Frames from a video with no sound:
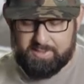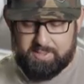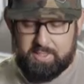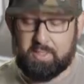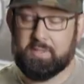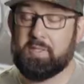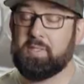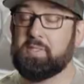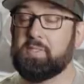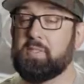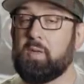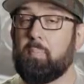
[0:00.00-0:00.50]
sell
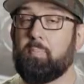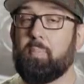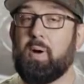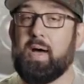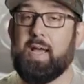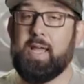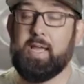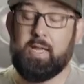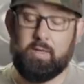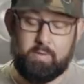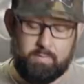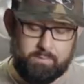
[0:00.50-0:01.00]
these in a
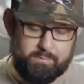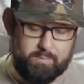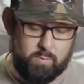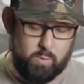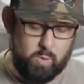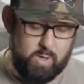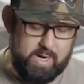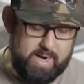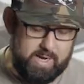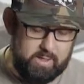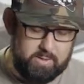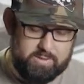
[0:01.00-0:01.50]
pint,
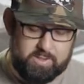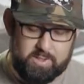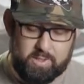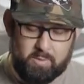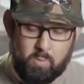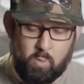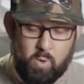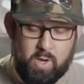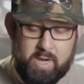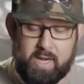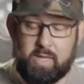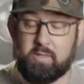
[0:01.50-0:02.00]
4 ounce,
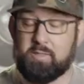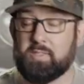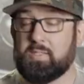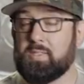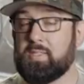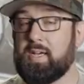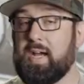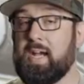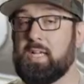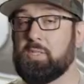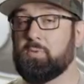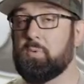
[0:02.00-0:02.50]
and 1 ounce
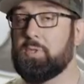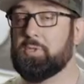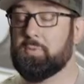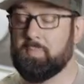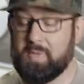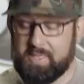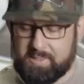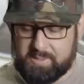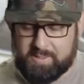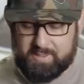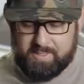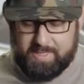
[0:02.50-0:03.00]
size, which
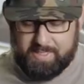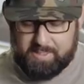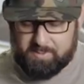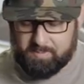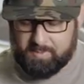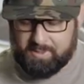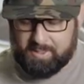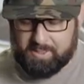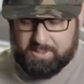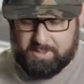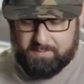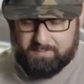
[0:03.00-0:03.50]
makes it nice
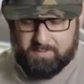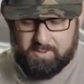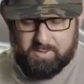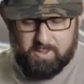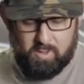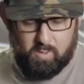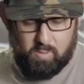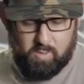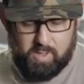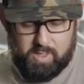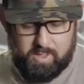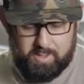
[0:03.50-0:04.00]
because if you
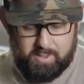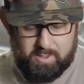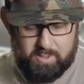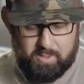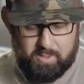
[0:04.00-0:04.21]
don't want,